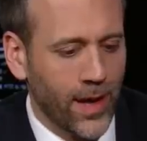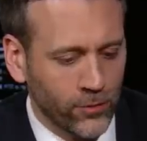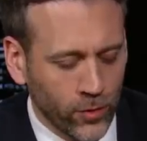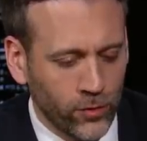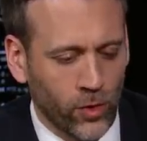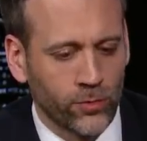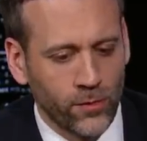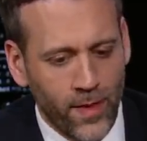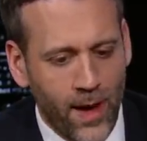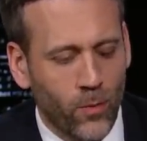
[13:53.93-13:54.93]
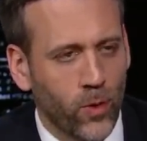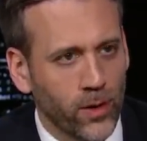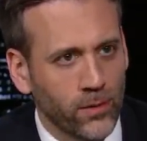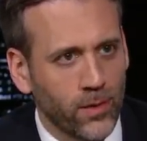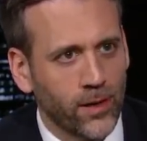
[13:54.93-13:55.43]
as a result of that
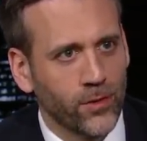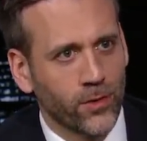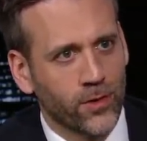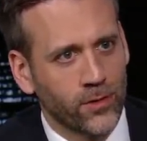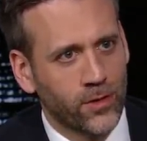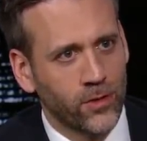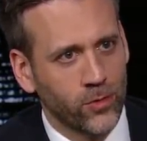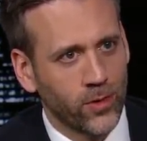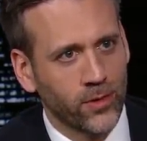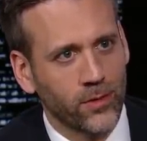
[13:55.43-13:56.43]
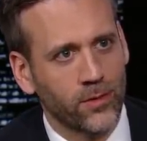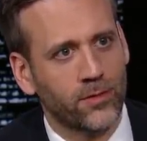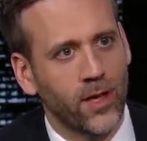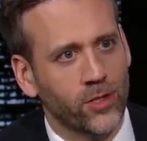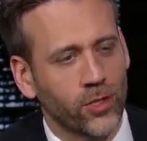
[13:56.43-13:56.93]
win and your continuing
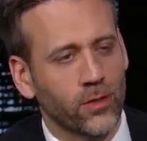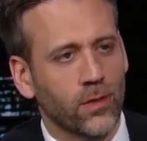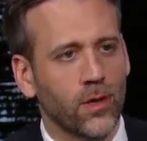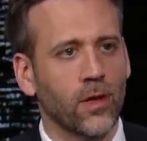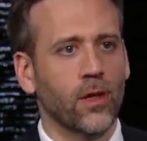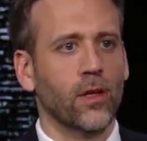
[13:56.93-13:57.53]
ascension, mm-hmm.